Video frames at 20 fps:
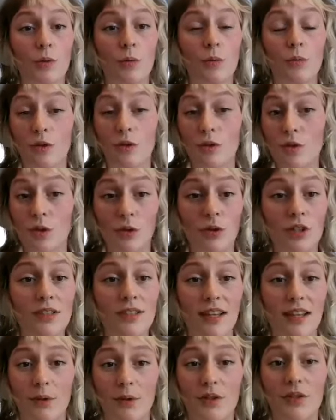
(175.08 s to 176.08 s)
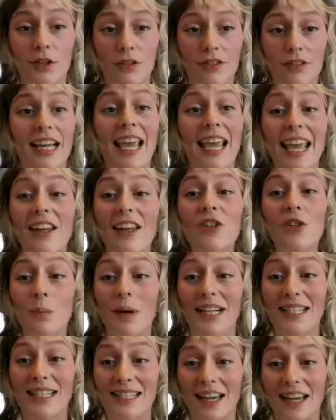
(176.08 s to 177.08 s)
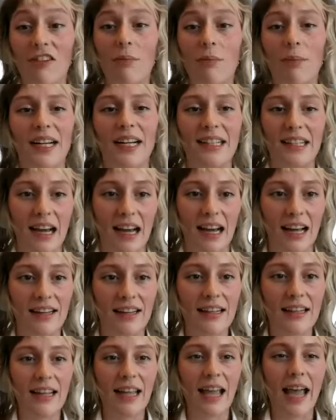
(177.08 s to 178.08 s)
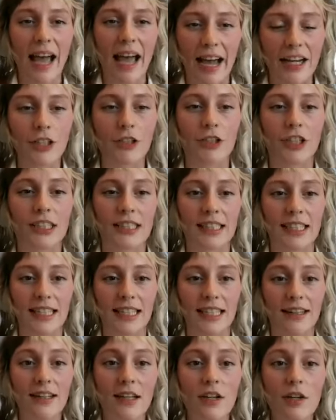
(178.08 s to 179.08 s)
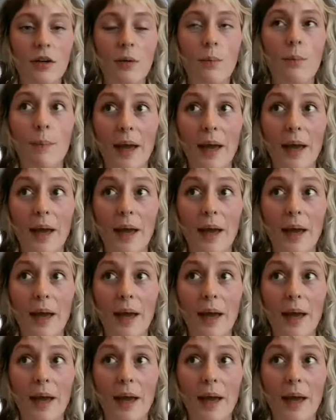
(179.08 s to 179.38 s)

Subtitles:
to the students I was serving, and to myself by not accurately